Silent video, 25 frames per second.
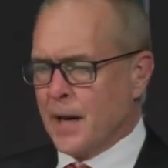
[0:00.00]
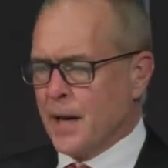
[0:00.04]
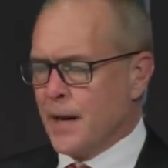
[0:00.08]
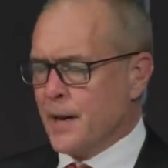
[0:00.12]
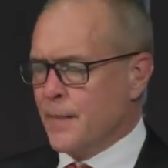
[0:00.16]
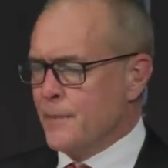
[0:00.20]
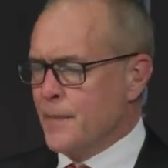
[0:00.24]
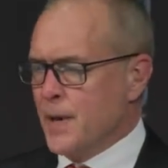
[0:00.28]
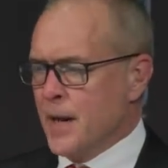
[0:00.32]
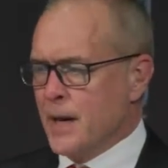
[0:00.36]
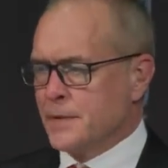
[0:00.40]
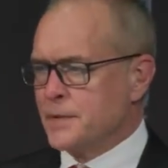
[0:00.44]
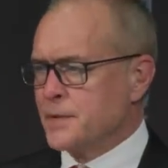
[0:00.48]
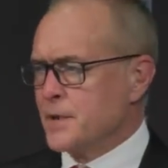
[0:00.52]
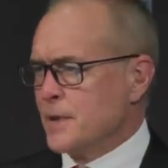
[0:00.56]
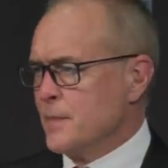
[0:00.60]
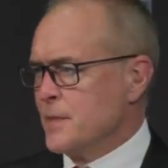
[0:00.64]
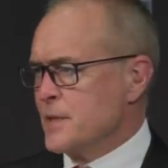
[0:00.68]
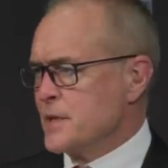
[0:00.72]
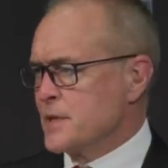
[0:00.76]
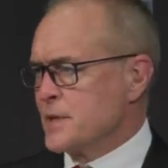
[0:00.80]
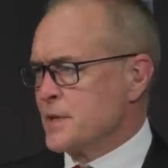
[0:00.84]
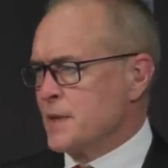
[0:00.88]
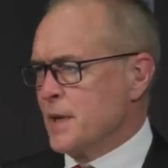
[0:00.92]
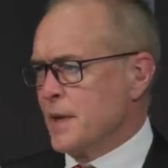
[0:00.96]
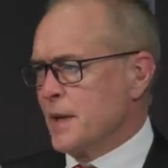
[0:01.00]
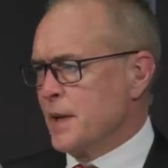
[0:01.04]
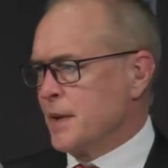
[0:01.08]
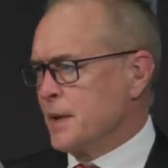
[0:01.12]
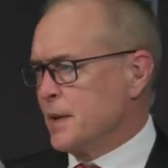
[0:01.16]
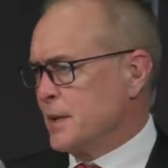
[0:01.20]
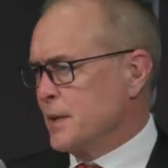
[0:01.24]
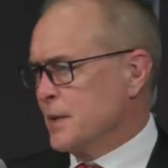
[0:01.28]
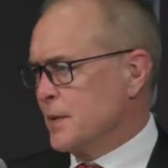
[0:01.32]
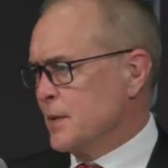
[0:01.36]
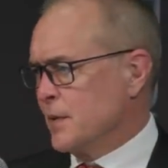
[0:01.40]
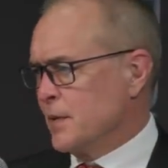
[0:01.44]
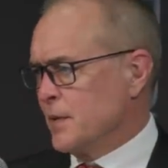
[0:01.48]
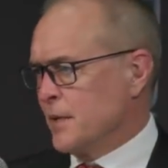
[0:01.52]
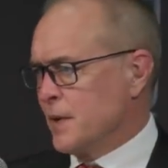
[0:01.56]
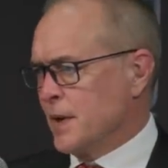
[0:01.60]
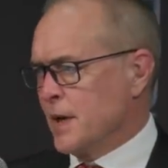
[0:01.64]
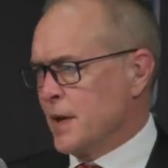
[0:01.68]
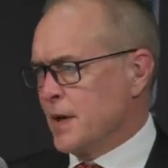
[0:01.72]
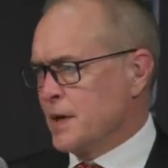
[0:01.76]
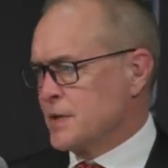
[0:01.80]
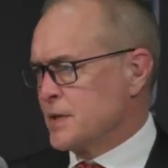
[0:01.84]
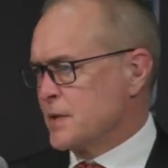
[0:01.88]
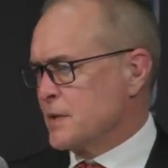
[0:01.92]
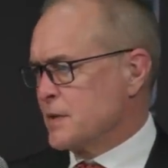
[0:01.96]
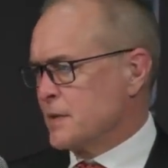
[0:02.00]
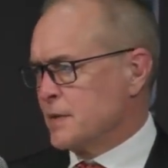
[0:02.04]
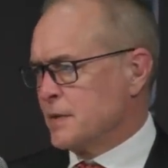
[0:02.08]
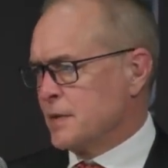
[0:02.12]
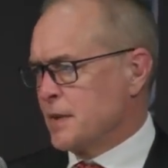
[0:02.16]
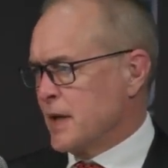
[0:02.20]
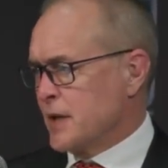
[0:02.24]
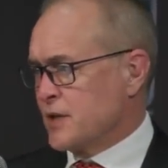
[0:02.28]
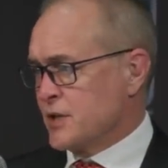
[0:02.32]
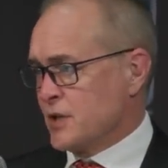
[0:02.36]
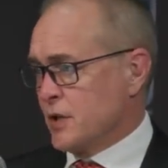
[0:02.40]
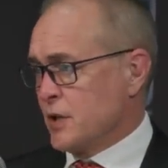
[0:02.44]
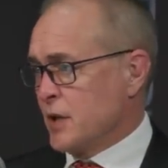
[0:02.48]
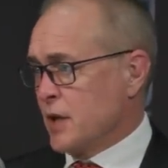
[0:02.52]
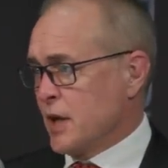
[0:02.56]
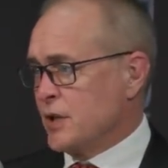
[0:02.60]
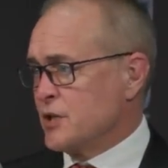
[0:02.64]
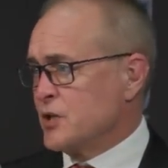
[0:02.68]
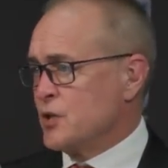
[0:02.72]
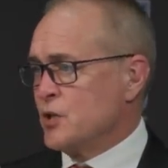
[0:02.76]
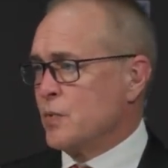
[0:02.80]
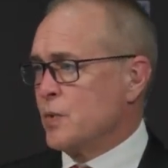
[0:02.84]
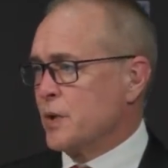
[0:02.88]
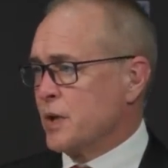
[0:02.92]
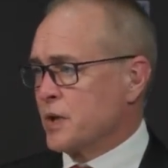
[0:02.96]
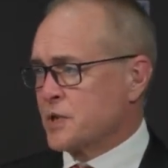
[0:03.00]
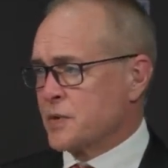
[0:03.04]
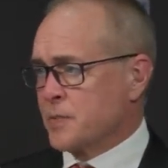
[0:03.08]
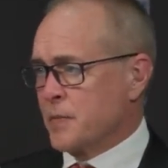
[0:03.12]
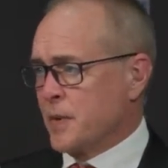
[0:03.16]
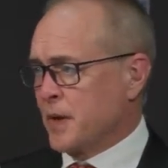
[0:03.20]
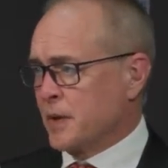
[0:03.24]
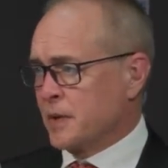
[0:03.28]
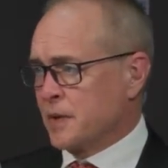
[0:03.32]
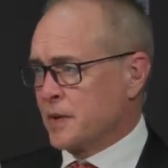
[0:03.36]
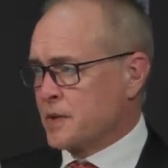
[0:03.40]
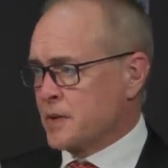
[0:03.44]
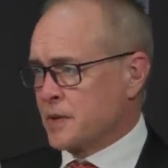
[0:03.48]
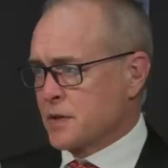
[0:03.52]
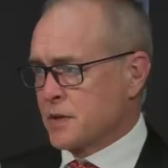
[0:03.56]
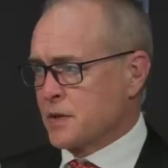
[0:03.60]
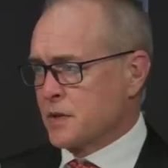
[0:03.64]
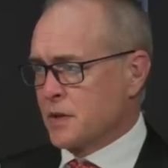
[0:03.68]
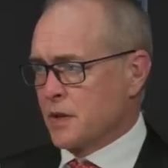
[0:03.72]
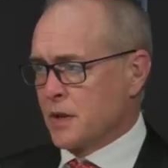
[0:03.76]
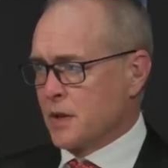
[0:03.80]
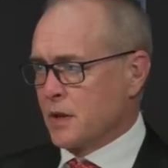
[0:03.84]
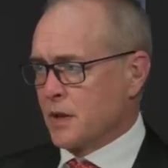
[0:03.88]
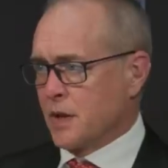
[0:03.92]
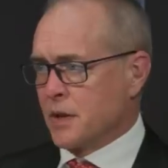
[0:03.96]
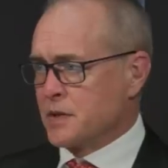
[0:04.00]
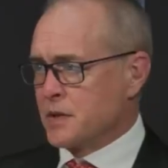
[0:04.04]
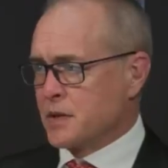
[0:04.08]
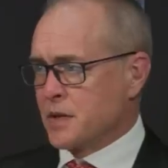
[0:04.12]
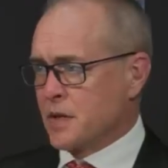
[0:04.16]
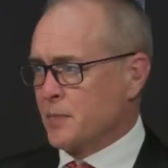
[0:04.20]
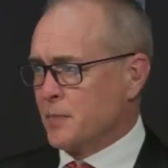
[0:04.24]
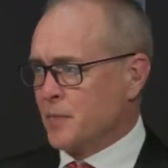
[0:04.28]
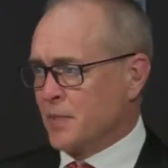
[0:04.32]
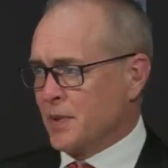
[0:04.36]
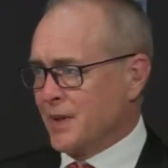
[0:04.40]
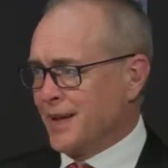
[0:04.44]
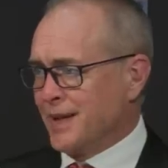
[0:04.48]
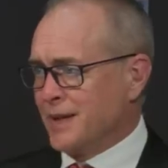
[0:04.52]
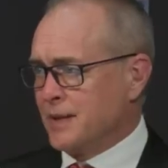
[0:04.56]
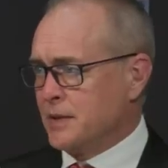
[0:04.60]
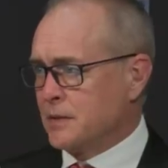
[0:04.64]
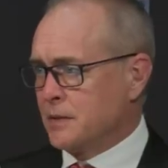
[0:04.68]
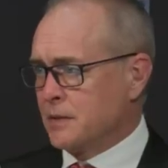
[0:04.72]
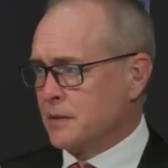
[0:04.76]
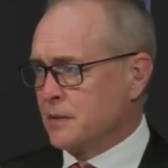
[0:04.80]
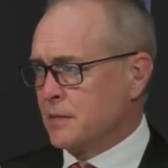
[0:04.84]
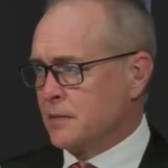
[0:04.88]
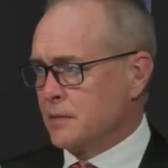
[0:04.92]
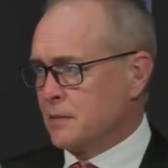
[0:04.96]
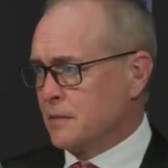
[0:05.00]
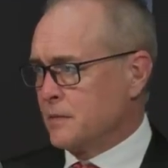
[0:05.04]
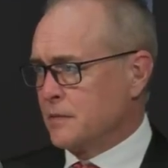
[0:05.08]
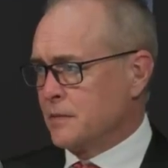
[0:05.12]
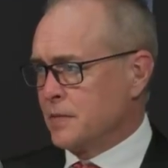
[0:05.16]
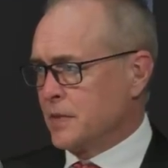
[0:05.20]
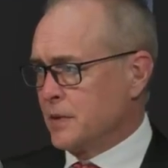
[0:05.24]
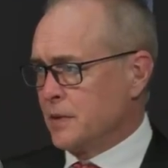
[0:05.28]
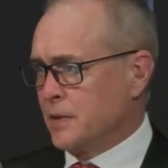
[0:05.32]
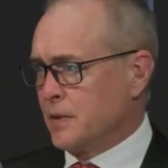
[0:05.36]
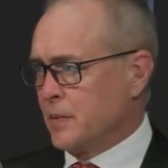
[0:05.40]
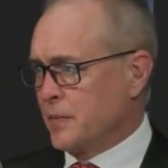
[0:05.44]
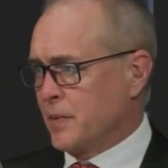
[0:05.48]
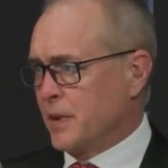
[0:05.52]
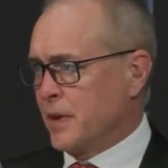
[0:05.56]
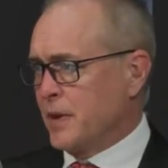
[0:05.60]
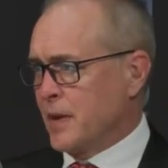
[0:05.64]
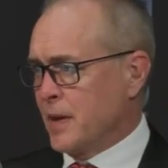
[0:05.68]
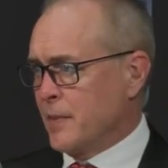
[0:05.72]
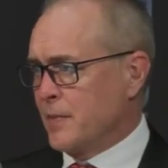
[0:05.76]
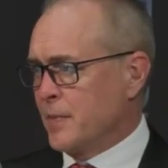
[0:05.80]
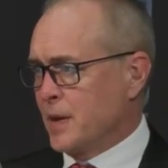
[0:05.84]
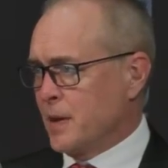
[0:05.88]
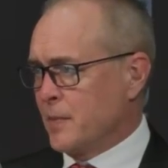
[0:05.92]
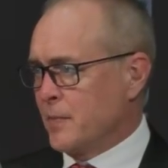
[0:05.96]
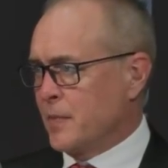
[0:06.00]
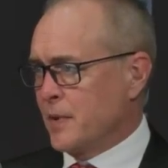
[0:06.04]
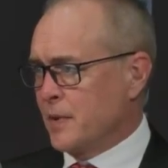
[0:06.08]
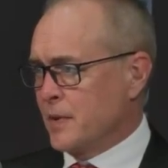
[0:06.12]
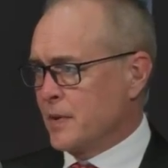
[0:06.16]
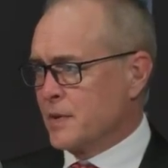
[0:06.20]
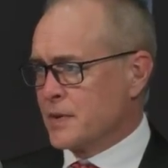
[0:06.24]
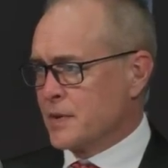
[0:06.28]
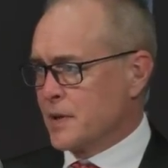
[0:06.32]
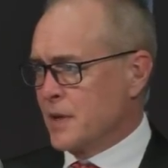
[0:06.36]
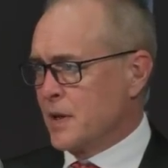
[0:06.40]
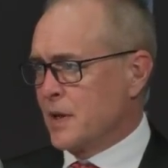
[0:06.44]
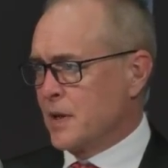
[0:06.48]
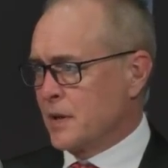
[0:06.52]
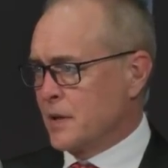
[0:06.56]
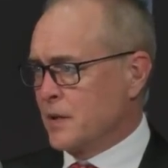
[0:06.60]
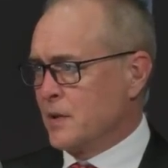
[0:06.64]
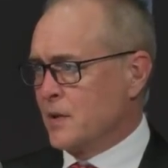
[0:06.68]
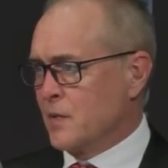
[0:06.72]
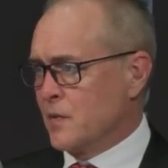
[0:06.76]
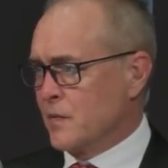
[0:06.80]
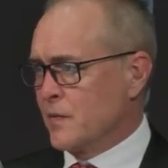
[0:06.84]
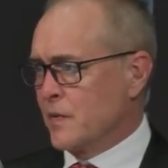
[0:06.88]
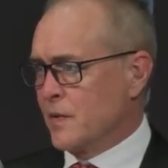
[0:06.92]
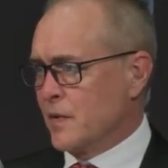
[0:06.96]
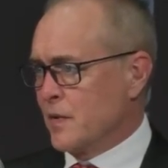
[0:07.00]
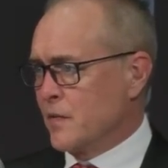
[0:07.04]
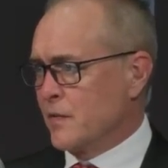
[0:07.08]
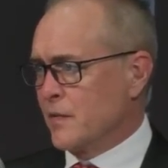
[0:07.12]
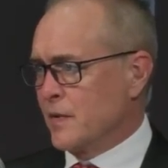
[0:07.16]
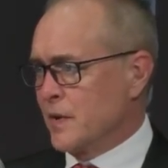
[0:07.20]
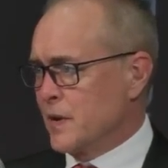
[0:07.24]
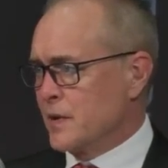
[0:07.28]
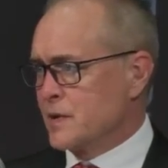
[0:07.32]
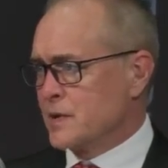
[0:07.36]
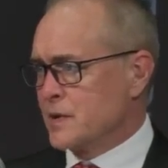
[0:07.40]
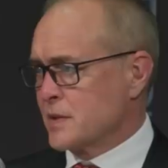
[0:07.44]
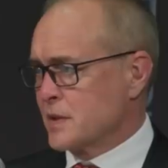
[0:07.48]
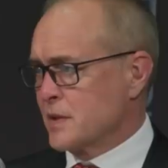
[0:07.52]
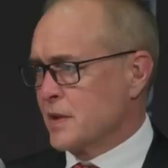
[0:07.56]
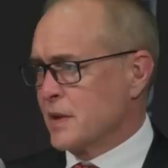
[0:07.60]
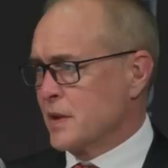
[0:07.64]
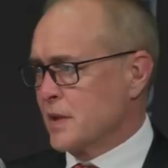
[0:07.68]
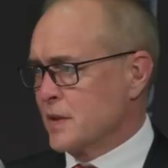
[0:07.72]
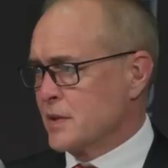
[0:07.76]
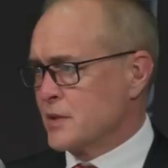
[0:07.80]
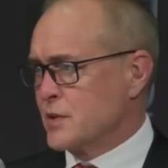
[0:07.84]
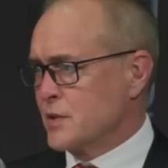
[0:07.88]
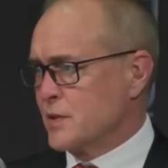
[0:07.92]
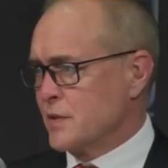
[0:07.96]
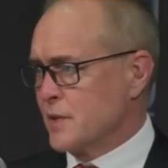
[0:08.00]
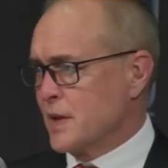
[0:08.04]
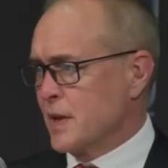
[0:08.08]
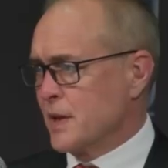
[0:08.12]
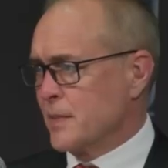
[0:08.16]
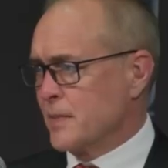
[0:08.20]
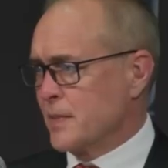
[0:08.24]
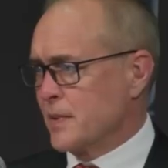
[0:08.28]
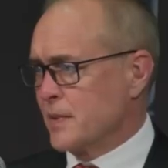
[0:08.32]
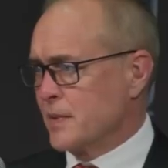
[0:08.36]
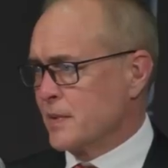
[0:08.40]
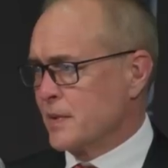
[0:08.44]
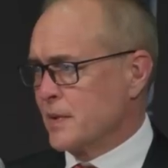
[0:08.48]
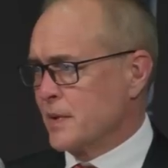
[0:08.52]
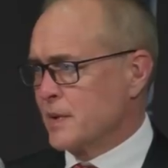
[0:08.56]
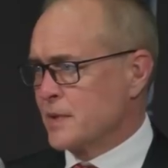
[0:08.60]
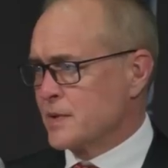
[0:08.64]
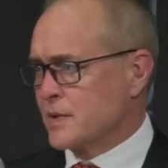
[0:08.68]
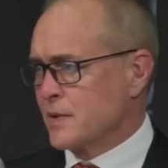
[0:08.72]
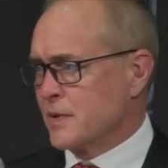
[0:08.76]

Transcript: a mental mistake. You know, the ice, as you would expect, this isn't a nice complaint, but you play that many periods of hockey over and over, the ice is going to get chewed up, right?